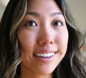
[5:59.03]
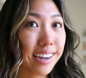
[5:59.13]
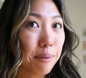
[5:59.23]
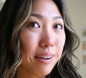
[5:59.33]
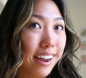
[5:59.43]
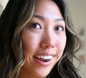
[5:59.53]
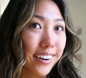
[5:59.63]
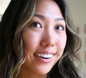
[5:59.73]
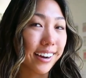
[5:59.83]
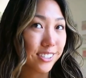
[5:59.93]
like how my
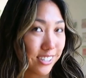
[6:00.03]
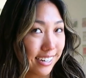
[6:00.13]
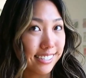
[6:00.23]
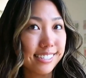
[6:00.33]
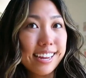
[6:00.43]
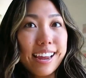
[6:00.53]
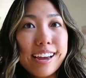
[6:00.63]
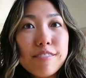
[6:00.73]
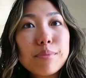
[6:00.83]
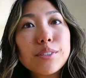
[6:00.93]
hair air dried today.
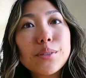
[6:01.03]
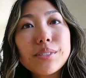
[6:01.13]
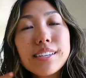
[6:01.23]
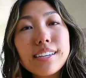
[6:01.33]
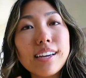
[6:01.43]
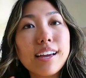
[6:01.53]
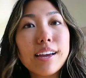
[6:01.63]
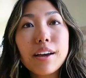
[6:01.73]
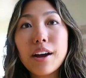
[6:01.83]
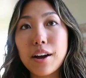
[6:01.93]
I've been using
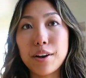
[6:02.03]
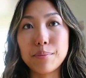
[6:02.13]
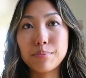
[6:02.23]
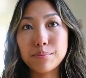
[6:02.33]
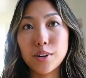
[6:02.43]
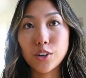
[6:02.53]
um, a